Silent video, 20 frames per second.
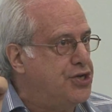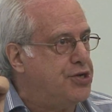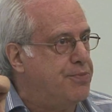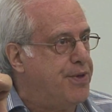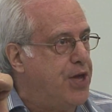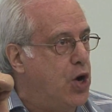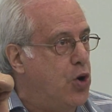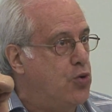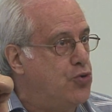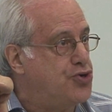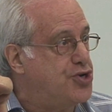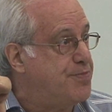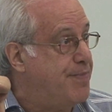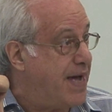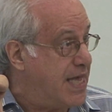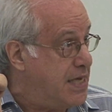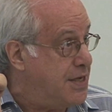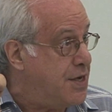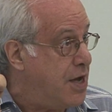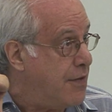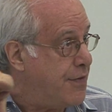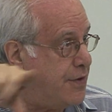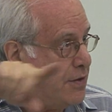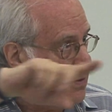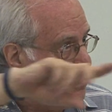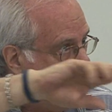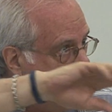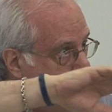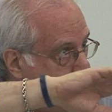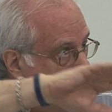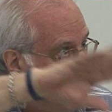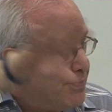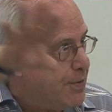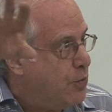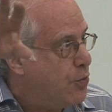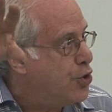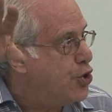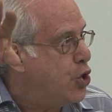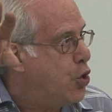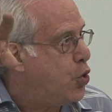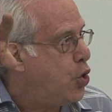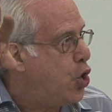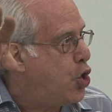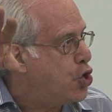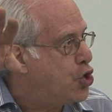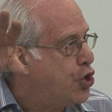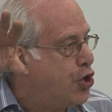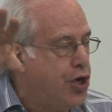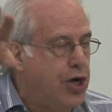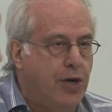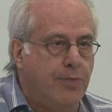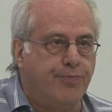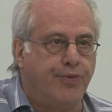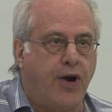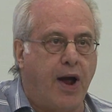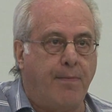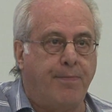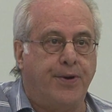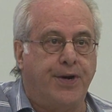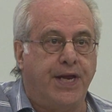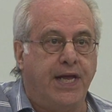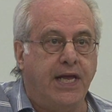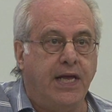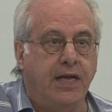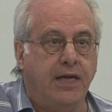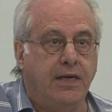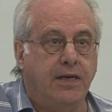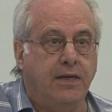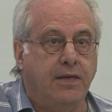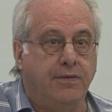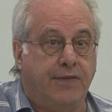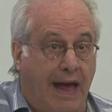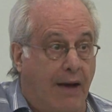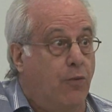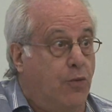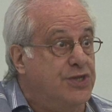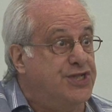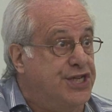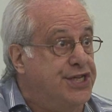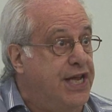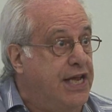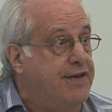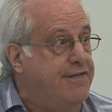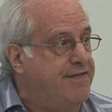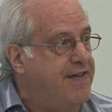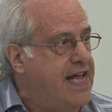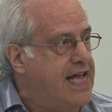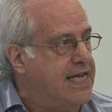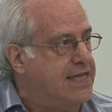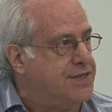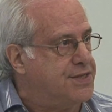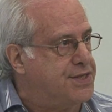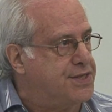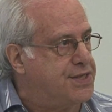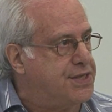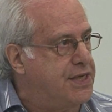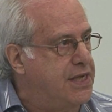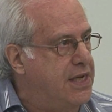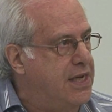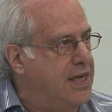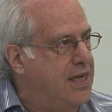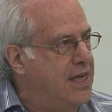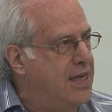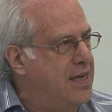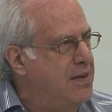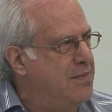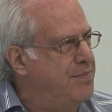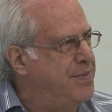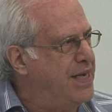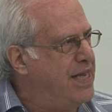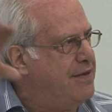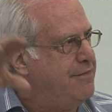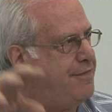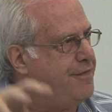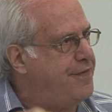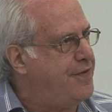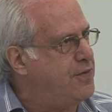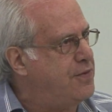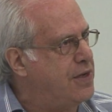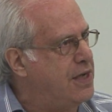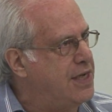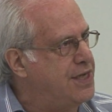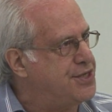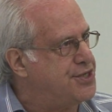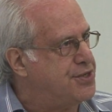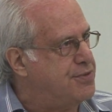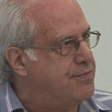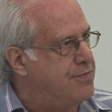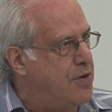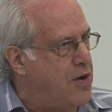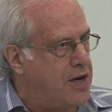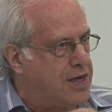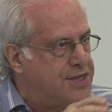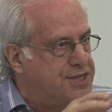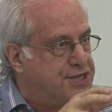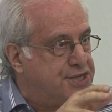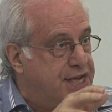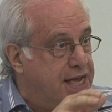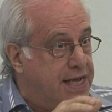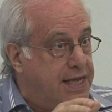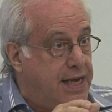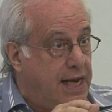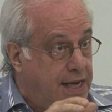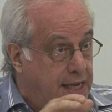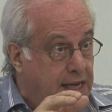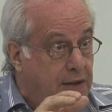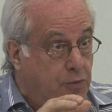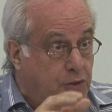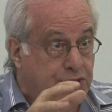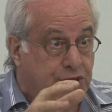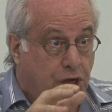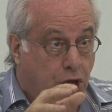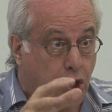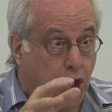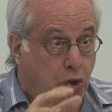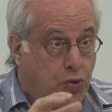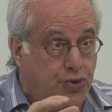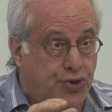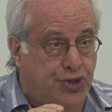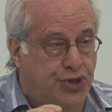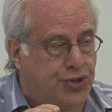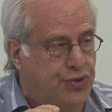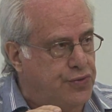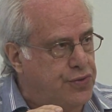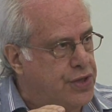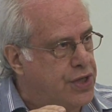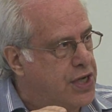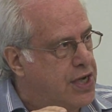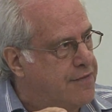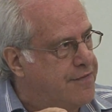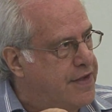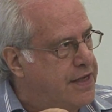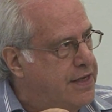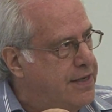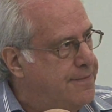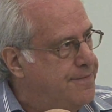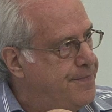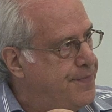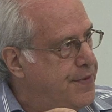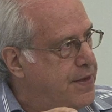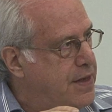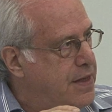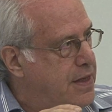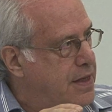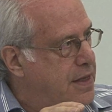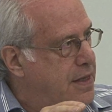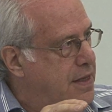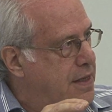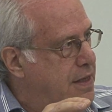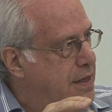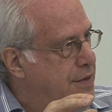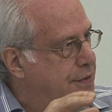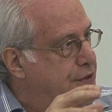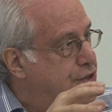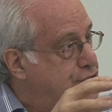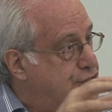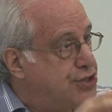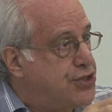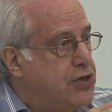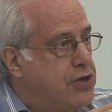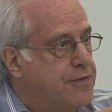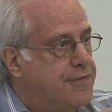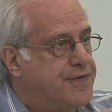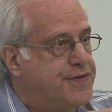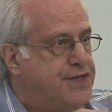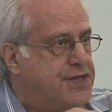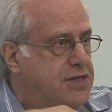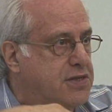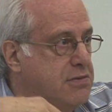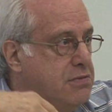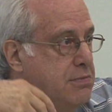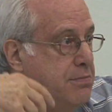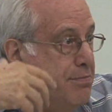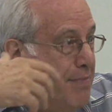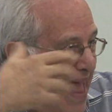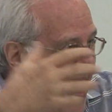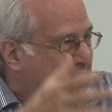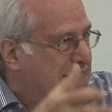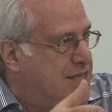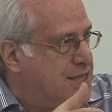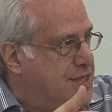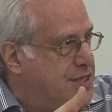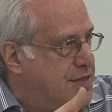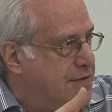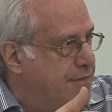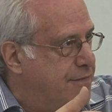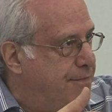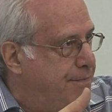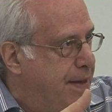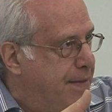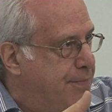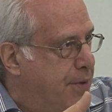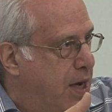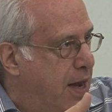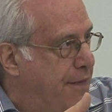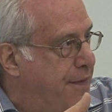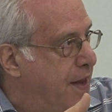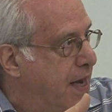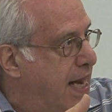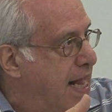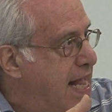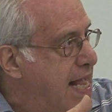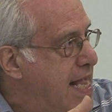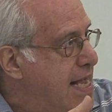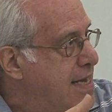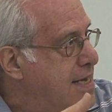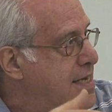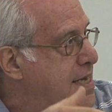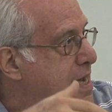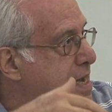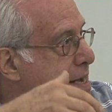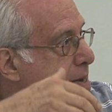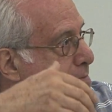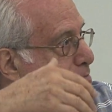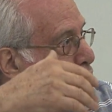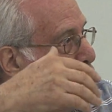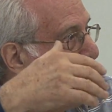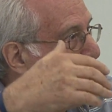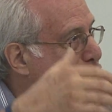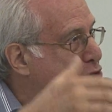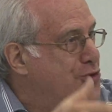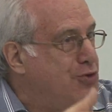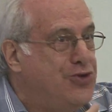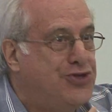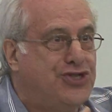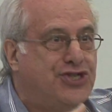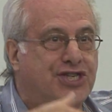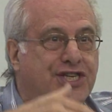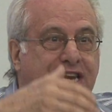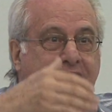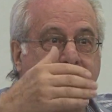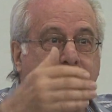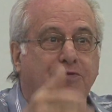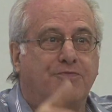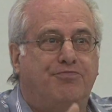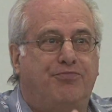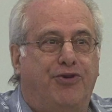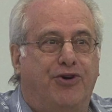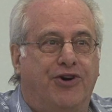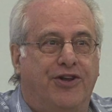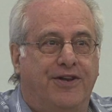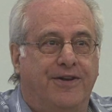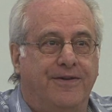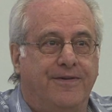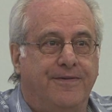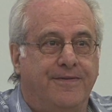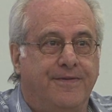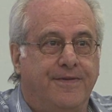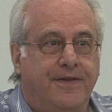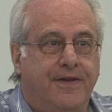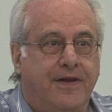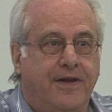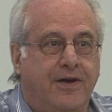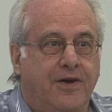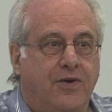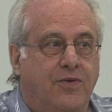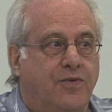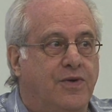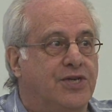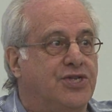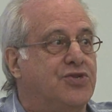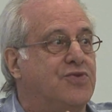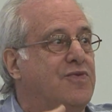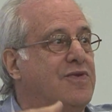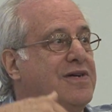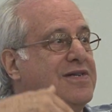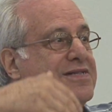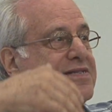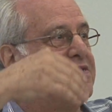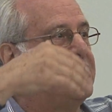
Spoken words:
to be owned by another. People were no longer property. That was an advance. But in feudalism, Marx said, and he was a close student of it, the serfs, the masses of people on the land, produced an output which was